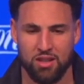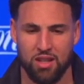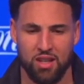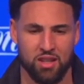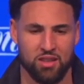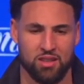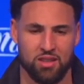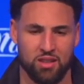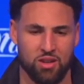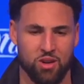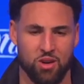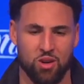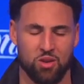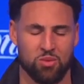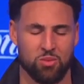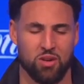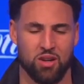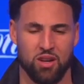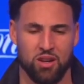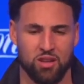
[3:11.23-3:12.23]
like, the
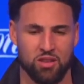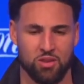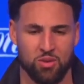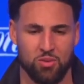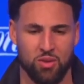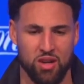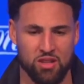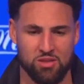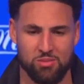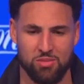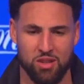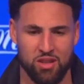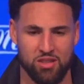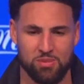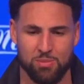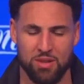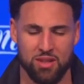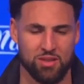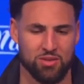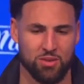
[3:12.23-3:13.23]
hardware and the resume
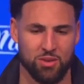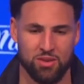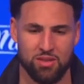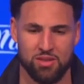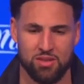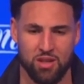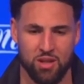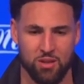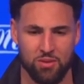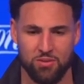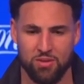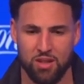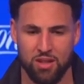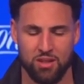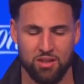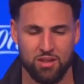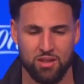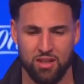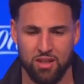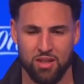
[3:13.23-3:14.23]
speaks for itself,
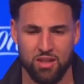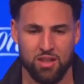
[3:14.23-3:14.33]
and